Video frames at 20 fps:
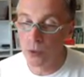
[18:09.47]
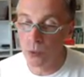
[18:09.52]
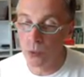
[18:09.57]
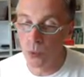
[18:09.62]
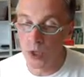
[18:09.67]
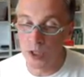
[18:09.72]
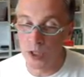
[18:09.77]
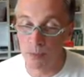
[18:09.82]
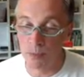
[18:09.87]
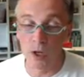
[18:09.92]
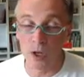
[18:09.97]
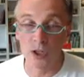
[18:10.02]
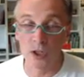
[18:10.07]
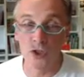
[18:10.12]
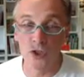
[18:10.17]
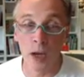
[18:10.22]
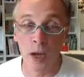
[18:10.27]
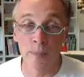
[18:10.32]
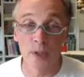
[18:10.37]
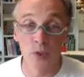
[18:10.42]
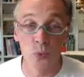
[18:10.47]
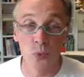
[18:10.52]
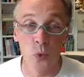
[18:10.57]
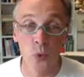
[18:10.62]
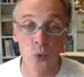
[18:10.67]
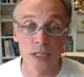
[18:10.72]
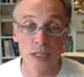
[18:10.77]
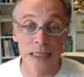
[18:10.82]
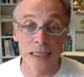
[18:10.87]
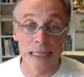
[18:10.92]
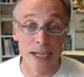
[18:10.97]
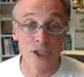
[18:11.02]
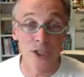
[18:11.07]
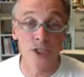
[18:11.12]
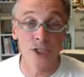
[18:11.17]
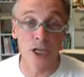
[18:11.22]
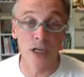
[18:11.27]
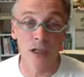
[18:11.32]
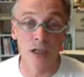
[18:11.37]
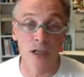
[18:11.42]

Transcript: Once upon a time, this was a lecture.